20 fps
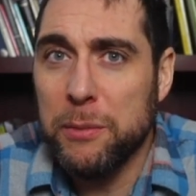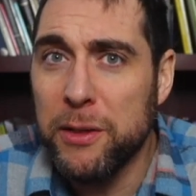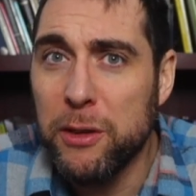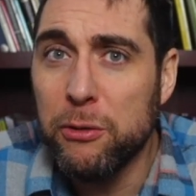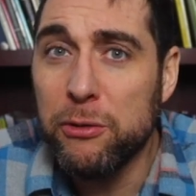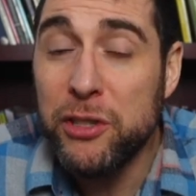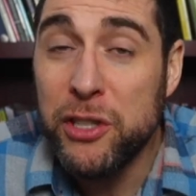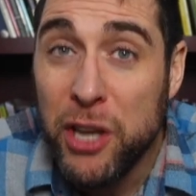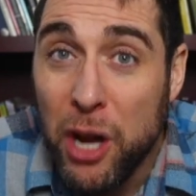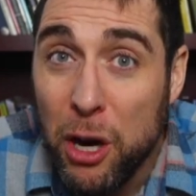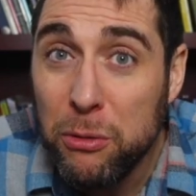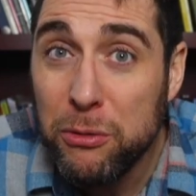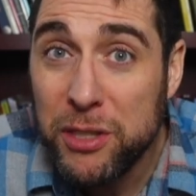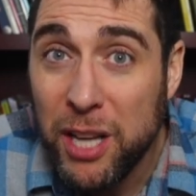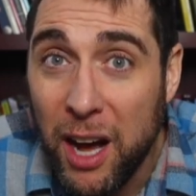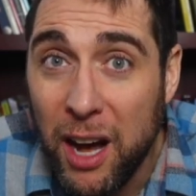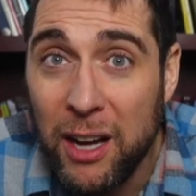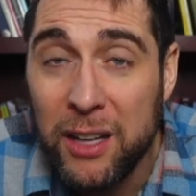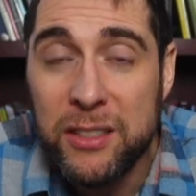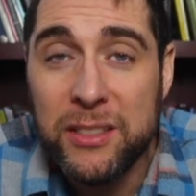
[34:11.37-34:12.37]
There's no
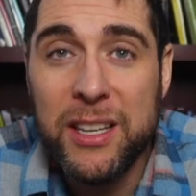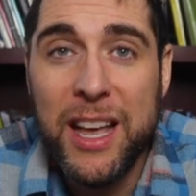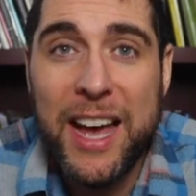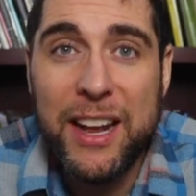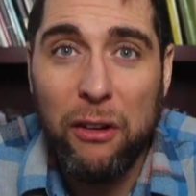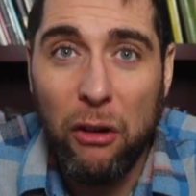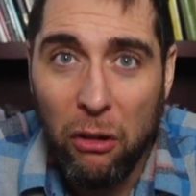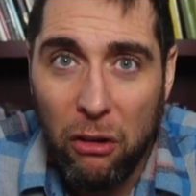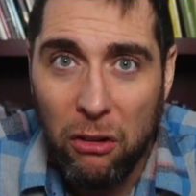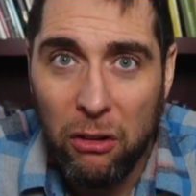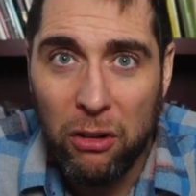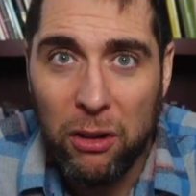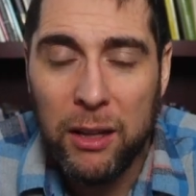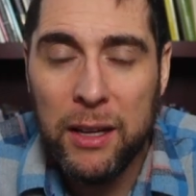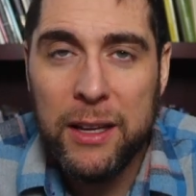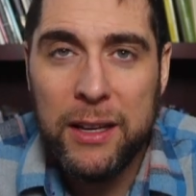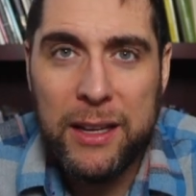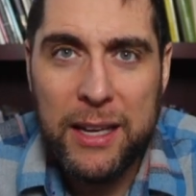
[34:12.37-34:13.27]
tongues at all